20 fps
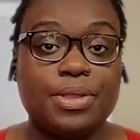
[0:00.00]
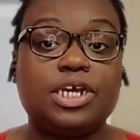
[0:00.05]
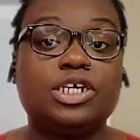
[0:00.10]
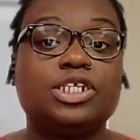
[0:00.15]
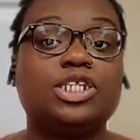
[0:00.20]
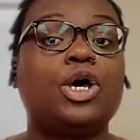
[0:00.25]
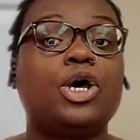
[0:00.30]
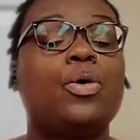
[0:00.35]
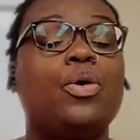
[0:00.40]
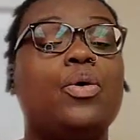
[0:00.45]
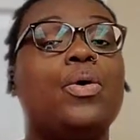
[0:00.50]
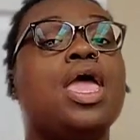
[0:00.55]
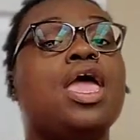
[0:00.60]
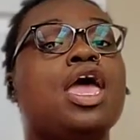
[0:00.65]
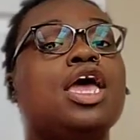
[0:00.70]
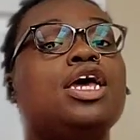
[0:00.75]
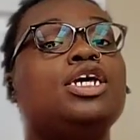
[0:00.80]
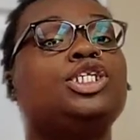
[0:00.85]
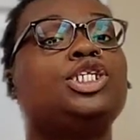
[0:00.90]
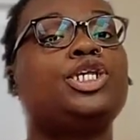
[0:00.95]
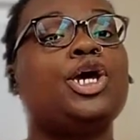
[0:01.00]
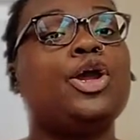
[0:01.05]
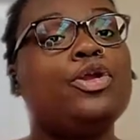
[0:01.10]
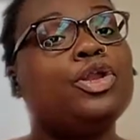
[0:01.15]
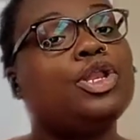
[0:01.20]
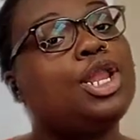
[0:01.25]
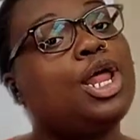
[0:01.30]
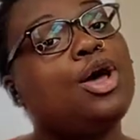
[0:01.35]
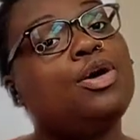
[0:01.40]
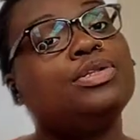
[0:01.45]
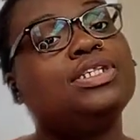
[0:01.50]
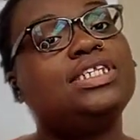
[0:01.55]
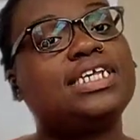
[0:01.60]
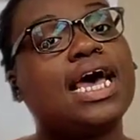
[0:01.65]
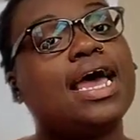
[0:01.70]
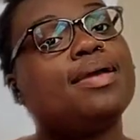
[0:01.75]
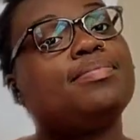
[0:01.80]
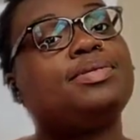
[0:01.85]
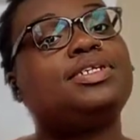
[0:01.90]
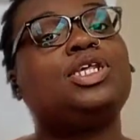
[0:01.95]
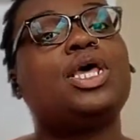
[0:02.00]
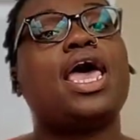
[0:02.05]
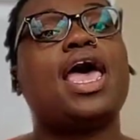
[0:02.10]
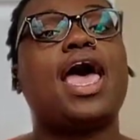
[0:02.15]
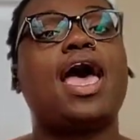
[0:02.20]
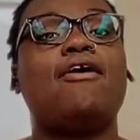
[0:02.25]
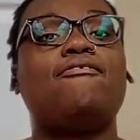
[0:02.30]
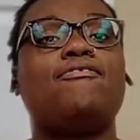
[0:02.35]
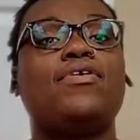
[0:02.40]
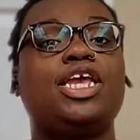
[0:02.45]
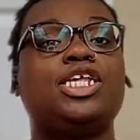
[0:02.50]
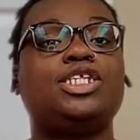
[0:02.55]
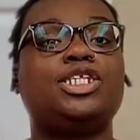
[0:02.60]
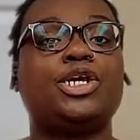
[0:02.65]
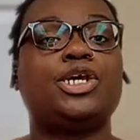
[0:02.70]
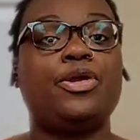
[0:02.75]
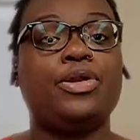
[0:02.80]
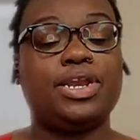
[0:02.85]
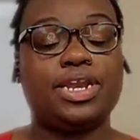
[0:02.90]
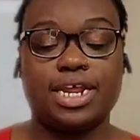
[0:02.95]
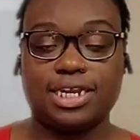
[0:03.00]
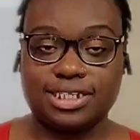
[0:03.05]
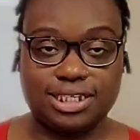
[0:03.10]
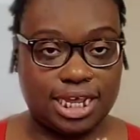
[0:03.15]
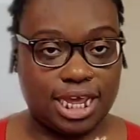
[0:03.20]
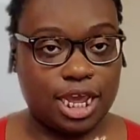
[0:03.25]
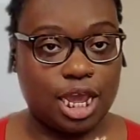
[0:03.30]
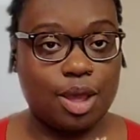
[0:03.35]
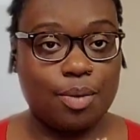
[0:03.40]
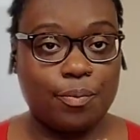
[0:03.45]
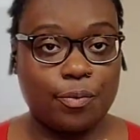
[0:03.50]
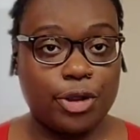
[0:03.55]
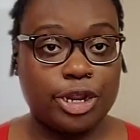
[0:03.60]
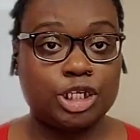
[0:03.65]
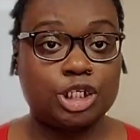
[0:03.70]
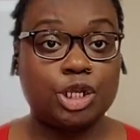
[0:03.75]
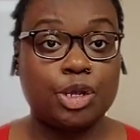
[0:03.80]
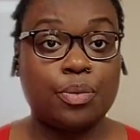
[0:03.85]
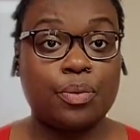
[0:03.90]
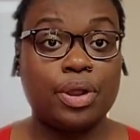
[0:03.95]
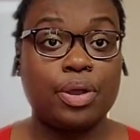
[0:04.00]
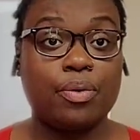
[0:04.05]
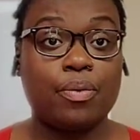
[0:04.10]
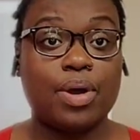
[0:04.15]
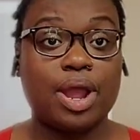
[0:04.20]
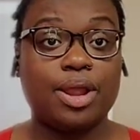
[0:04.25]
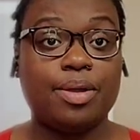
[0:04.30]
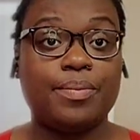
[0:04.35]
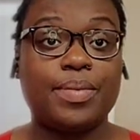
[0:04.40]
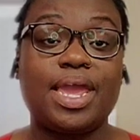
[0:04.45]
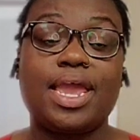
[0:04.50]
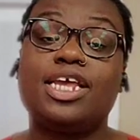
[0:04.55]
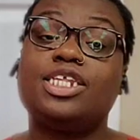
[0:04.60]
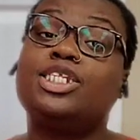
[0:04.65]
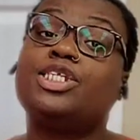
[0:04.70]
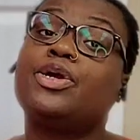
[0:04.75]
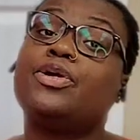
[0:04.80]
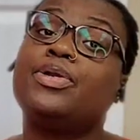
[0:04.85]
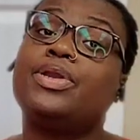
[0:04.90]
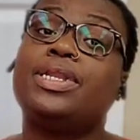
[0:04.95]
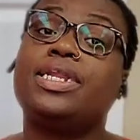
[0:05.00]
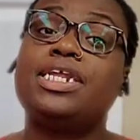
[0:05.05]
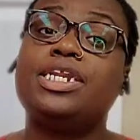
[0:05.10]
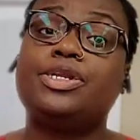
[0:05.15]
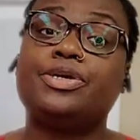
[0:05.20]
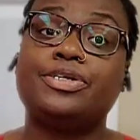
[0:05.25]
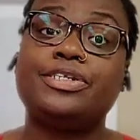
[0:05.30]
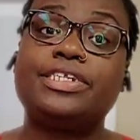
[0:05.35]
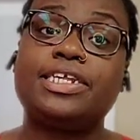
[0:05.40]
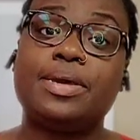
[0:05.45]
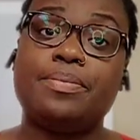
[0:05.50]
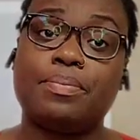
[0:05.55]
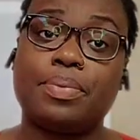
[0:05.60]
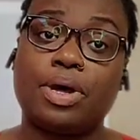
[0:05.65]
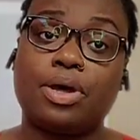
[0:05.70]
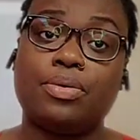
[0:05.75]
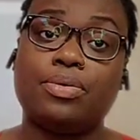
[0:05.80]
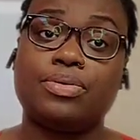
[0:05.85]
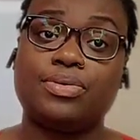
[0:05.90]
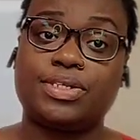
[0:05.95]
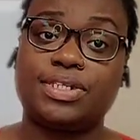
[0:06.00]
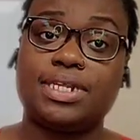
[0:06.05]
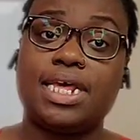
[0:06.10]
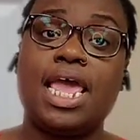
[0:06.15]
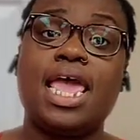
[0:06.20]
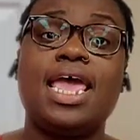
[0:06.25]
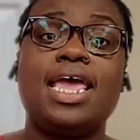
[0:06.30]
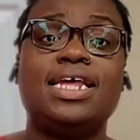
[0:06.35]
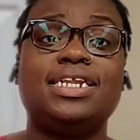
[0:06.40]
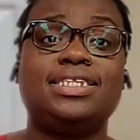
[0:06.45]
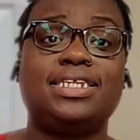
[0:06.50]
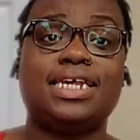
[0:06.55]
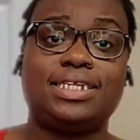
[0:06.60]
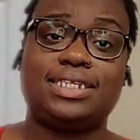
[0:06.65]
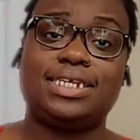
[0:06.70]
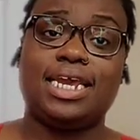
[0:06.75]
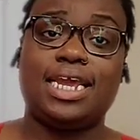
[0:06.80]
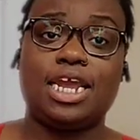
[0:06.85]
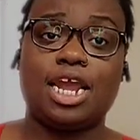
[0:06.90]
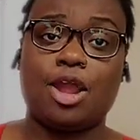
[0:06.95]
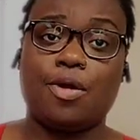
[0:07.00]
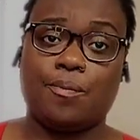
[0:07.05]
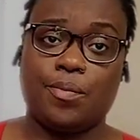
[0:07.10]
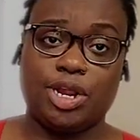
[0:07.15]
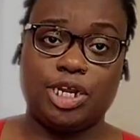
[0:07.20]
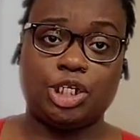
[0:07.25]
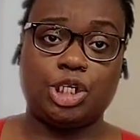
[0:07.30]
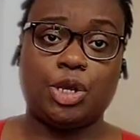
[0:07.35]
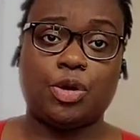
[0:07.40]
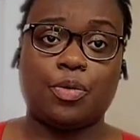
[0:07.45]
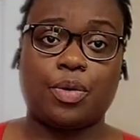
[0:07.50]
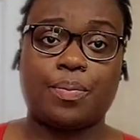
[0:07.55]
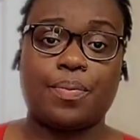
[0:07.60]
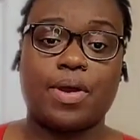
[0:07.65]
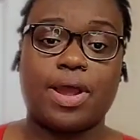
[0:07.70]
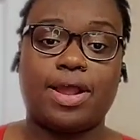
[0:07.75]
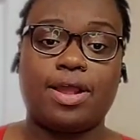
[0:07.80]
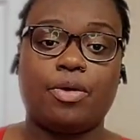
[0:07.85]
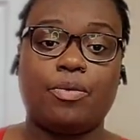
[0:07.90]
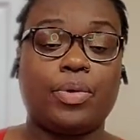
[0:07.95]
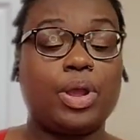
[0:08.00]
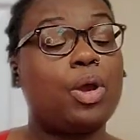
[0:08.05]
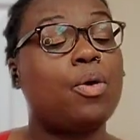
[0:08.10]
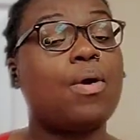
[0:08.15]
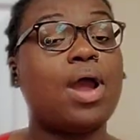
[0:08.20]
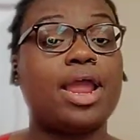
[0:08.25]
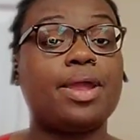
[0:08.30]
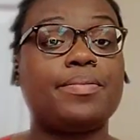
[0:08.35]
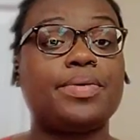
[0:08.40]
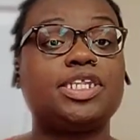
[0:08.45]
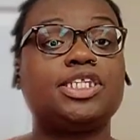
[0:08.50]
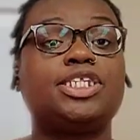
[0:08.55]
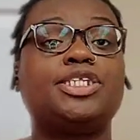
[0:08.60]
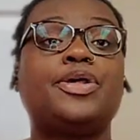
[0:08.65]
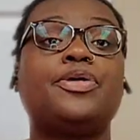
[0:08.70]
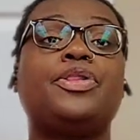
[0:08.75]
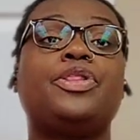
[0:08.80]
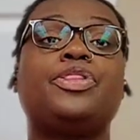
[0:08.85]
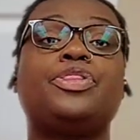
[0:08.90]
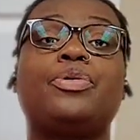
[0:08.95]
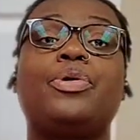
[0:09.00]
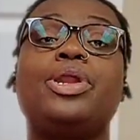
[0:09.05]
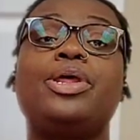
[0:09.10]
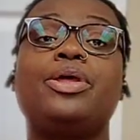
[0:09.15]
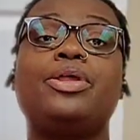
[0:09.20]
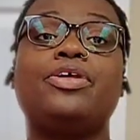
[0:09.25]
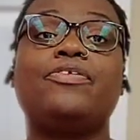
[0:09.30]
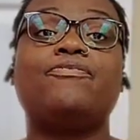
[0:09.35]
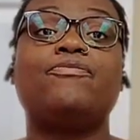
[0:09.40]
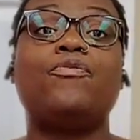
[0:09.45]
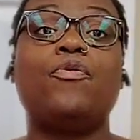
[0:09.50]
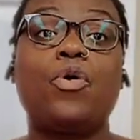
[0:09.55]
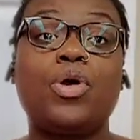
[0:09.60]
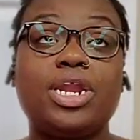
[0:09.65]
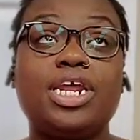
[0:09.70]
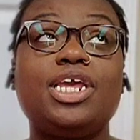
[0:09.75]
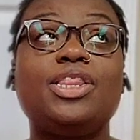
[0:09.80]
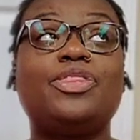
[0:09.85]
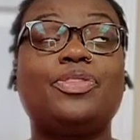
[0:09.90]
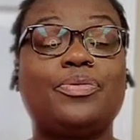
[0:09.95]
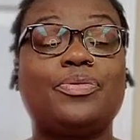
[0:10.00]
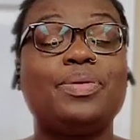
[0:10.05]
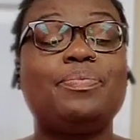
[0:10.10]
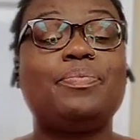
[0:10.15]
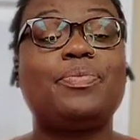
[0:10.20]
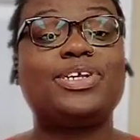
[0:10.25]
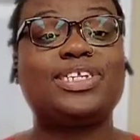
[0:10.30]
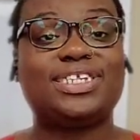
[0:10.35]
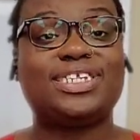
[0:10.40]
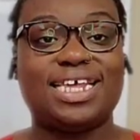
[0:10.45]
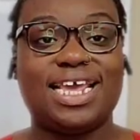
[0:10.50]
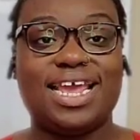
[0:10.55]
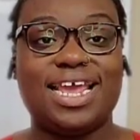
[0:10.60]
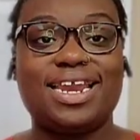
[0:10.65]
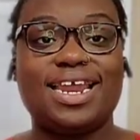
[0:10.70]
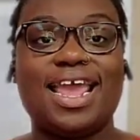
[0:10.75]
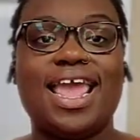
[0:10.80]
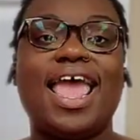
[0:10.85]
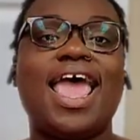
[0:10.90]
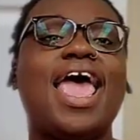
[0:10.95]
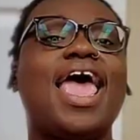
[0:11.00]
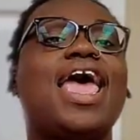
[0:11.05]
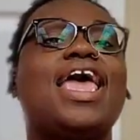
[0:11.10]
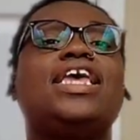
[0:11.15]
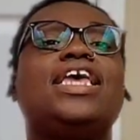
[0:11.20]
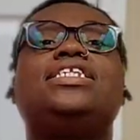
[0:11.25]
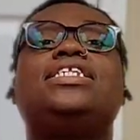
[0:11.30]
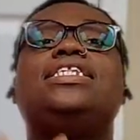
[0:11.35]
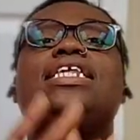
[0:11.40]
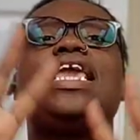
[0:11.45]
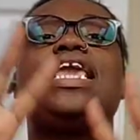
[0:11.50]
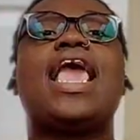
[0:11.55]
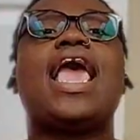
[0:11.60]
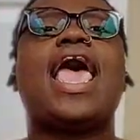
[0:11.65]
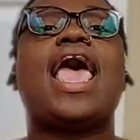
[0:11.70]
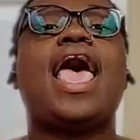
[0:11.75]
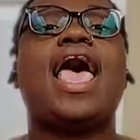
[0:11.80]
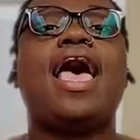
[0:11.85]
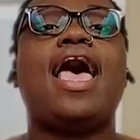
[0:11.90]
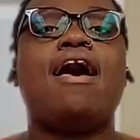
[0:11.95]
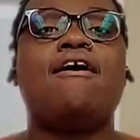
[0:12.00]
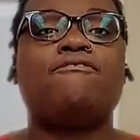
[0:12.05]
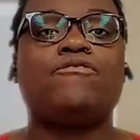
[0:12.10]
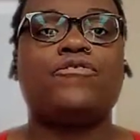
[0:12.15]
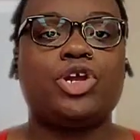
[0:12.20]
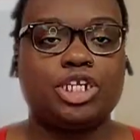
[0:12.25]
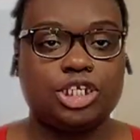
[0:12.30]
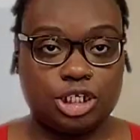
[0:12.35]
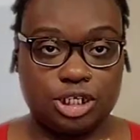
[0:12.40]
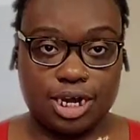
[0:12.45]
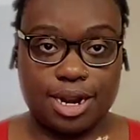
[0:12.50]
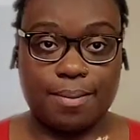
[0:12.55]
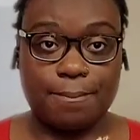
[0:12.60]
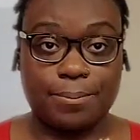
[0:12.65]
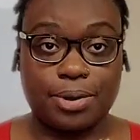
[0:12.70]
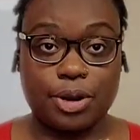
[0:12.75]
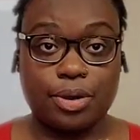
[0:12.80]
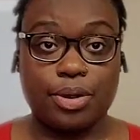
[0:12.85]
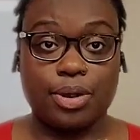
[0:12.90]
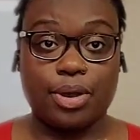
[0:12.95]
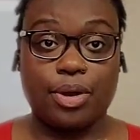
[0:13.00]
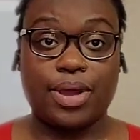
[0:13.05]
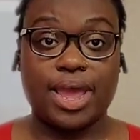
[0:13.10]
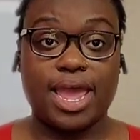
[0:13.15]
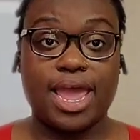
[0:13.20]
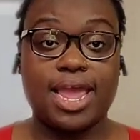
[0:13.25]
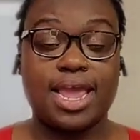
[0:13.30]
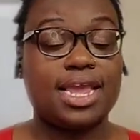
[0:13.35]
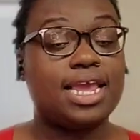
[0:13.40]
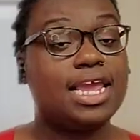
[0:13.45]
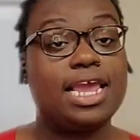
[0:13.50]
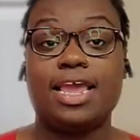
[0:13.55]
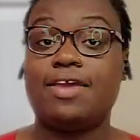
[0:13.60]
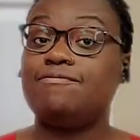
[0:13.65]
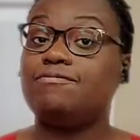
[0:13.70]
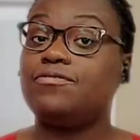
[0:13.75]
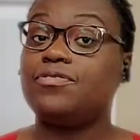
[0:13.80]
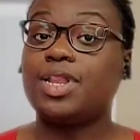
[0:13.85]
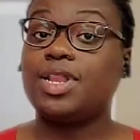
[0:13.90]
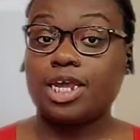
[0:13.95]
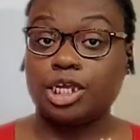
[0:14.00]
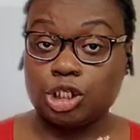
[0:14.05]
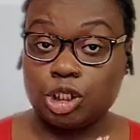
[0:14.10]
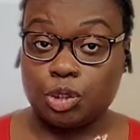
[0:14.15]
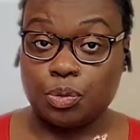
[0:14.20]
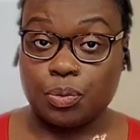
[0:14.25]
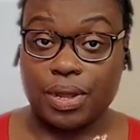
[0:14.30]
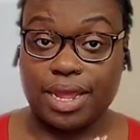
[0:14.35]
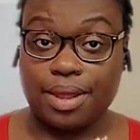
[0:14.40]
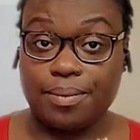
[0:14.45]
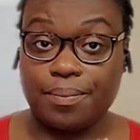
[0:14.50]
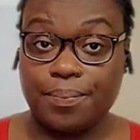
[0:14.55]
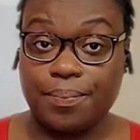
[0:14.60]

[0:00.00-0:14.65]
So certain loan types have a certain debt to income ratio requirement, and certain lenders impose debt to income ratio requirement. So the 43% is the average number, okay? It can fluctuate.